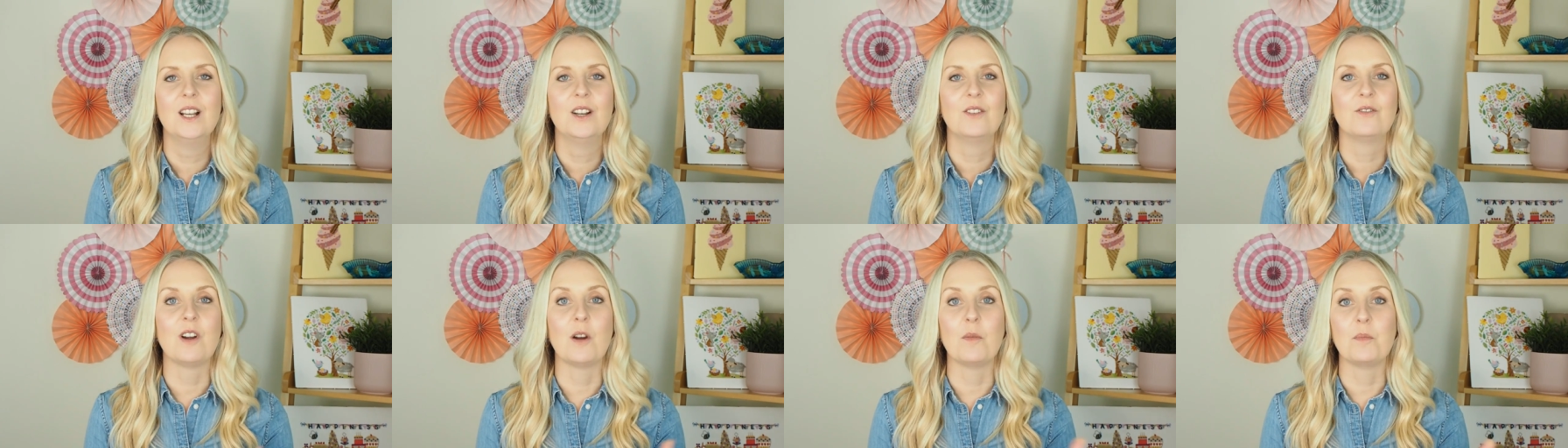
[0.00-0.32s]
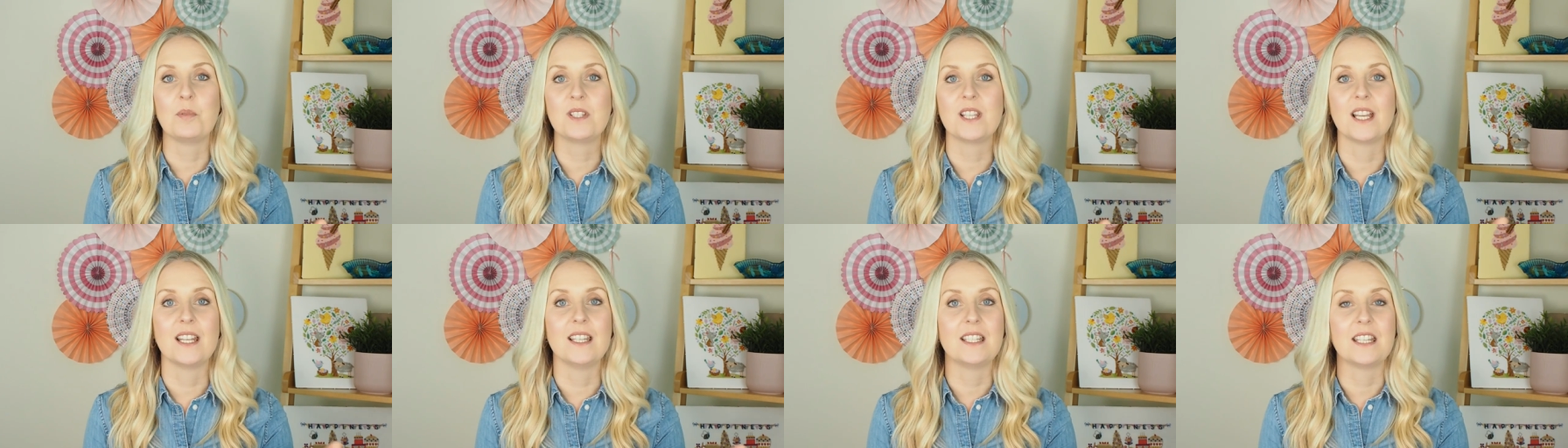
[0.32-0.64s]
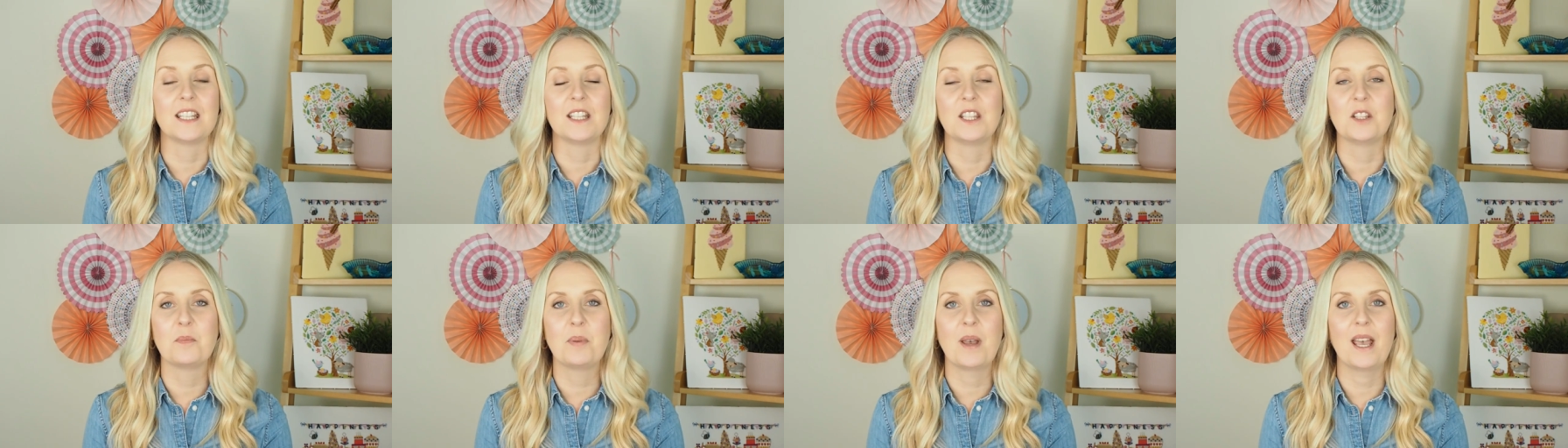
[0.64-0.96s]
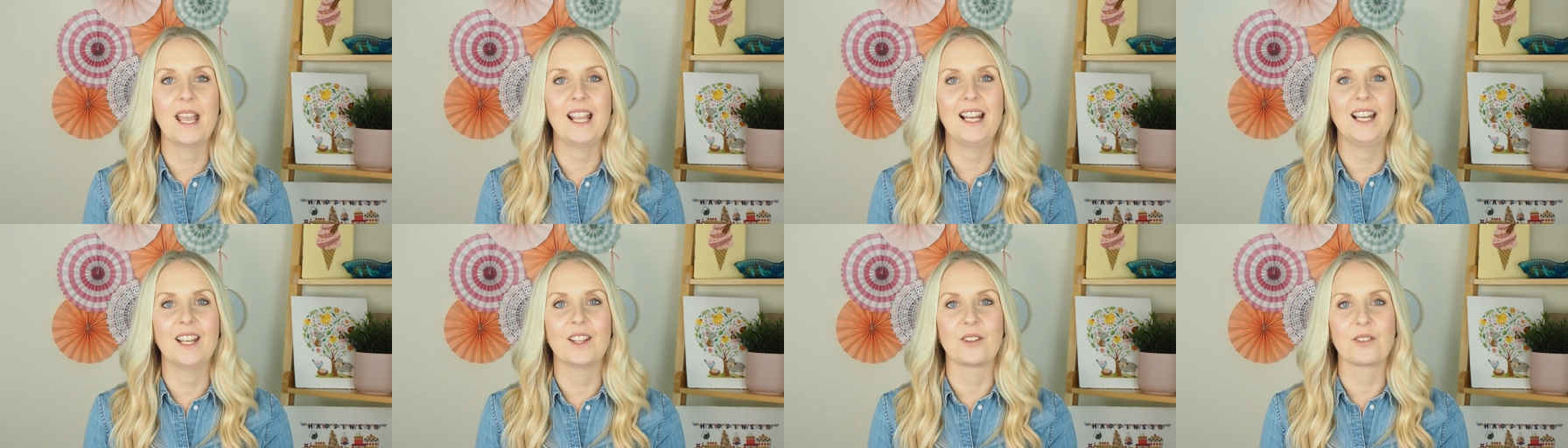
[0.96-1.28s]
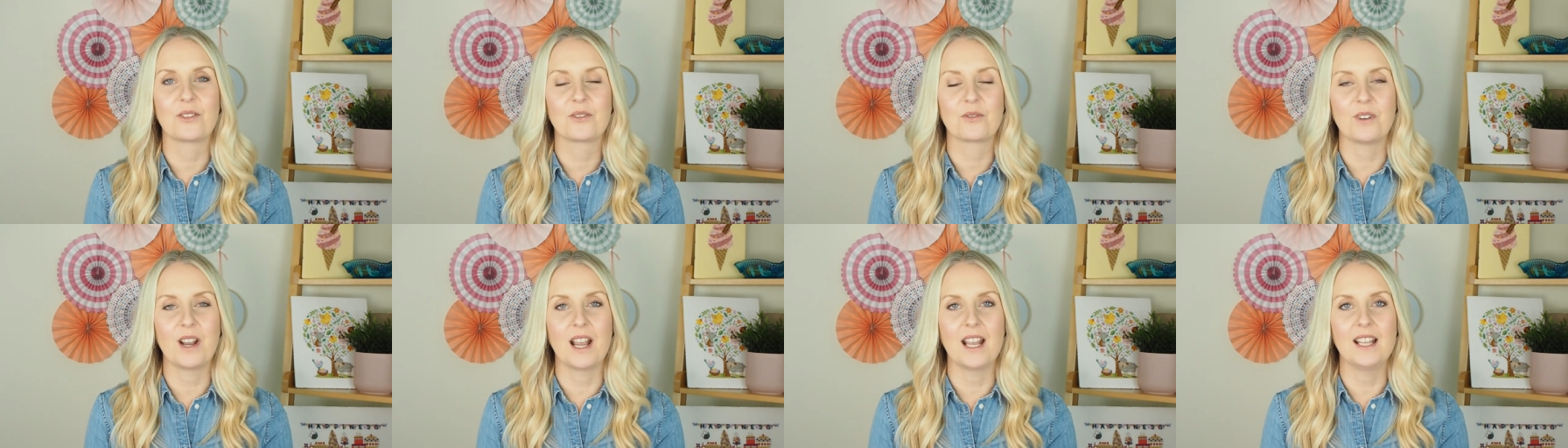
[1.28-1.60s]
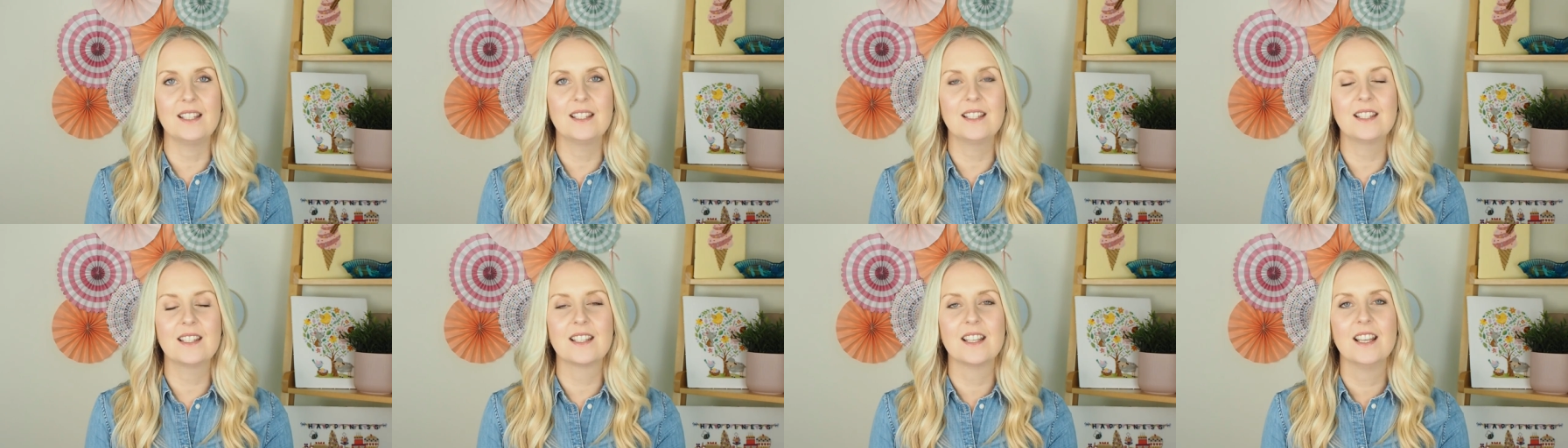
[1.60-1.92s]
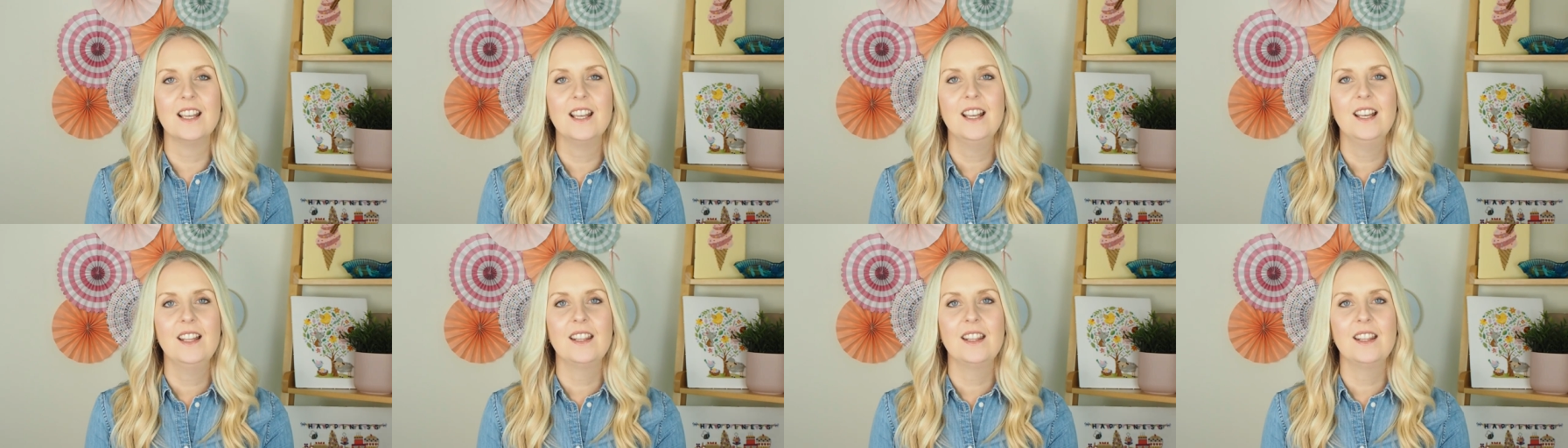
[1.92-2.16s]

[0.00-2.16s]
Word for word: representing the paler threads,